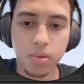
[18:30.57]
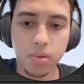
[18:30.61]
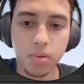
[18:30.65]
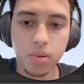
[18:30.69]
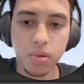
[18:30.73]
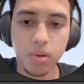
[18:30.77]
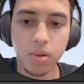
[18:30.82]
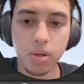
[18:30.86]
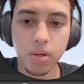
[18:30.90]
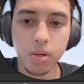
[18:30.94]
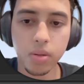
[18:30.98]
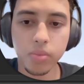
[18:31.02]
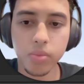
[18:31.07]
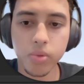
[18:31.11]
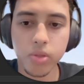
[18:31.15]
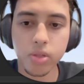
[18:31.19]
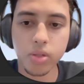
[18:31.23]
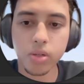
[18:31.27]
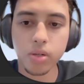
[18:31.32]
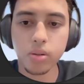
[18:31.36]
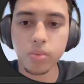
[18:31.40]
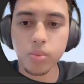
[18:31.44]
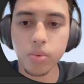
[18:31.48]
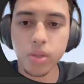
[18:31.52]
I am
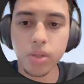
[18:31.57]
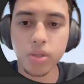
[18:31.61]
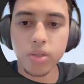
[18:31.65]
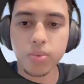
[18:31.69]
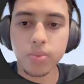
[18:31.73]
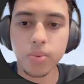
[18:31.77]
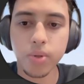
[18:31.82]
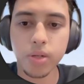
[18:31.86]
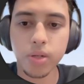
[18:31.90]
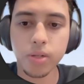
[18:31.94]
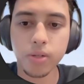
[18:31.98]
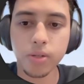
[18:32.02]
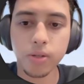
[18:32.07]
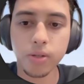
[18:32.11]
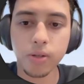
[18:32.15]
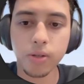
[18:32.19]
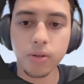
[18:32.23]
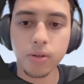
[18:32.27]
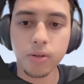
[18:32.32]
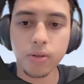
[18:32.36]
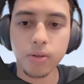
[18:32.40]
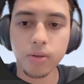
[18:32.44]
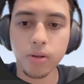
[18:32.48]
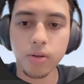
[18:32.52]
terrible at spelling.
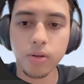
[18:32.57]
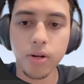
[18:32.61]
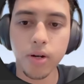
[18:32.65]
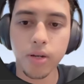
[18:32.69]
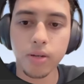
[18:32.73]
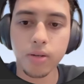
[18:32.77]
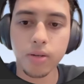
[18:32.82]
All right.